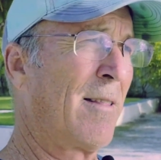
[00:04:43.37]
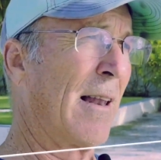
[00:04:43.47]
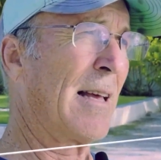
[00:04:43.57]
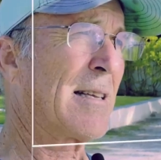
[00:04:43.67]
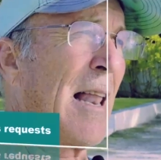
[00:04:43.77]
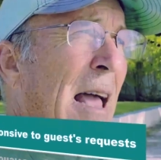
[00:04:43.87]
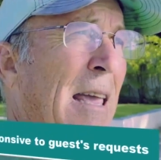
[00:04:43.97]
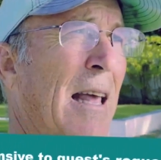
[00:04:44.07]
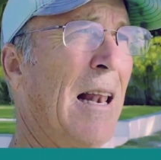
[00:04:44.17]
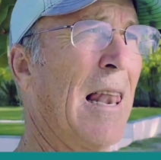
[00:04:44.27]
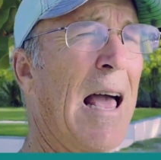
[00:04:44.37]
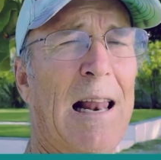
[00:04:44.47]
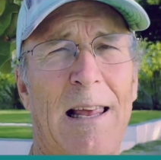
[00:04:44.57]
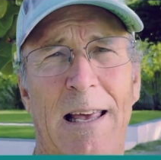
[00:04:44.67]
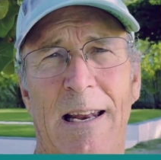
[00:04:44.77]
the less likely
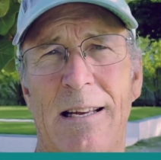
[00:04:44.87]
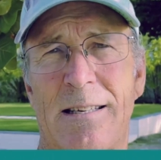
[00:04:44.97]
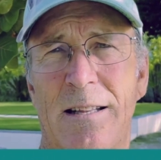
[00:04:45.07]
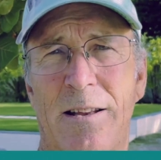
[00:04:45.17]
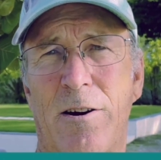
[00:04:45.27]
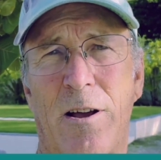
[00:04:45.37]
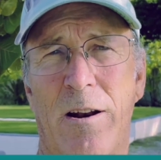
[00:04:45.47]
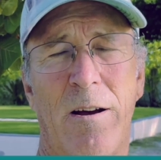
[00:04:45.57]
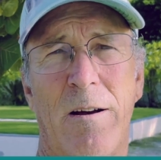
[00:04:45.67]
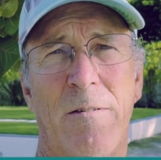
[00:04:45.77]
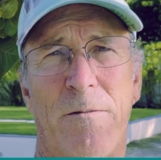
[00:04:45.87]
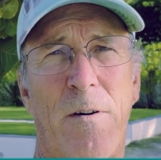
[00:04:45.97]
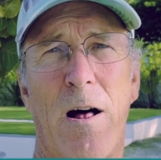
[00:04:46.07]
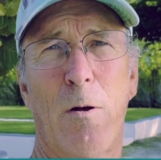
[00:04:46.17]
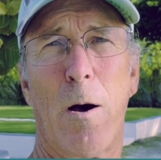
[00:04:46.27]
it is that they're going to
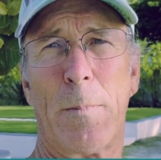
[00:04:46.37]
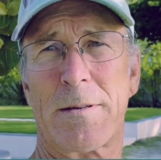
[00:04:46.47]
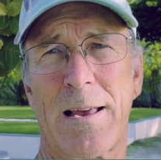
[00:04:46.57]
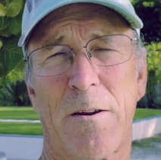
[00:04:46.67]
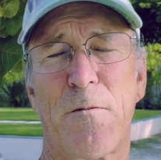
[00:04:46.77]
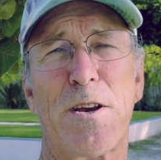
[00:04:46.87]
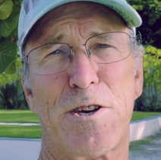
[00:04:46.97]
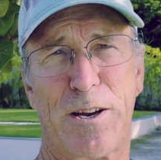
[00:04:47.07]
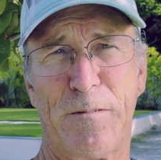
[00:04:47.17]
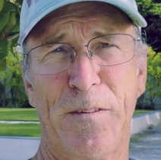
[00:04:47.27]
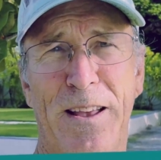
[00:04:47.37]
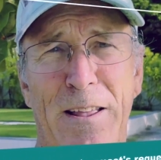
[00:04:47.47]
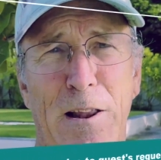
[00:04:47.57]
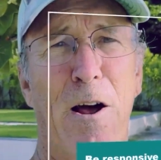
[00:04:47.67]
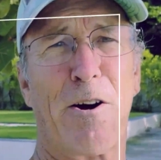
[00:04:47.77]
follow up. It's like fishing.
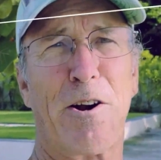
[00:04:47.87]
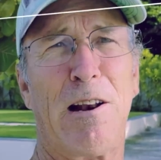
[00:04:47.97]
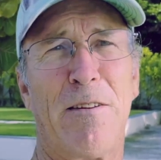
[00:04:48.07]
The longer you